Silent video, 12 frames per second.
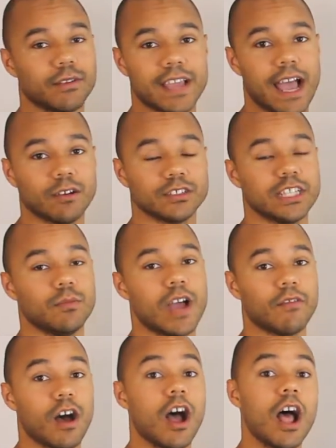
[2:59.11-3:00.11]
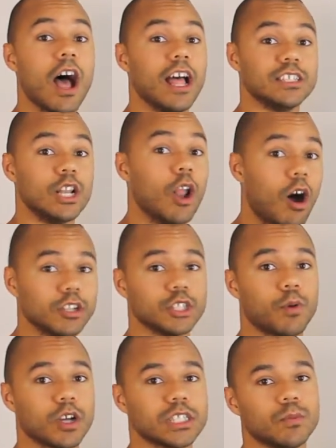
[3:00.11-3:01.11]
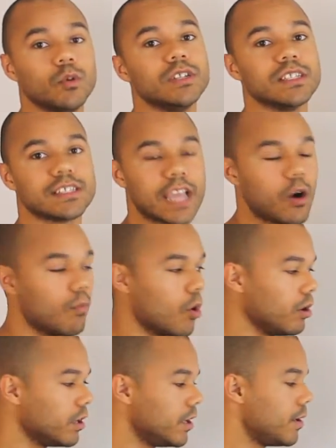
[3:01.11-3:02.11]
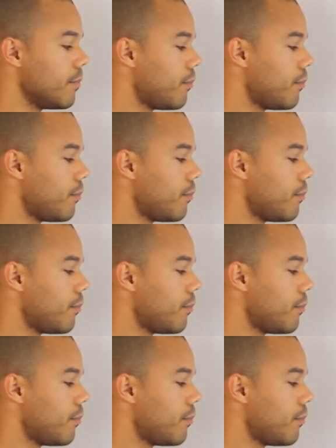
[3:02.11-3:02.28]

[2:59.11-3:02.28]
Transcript: cows, sheep, whatever, as large as possible to sell more.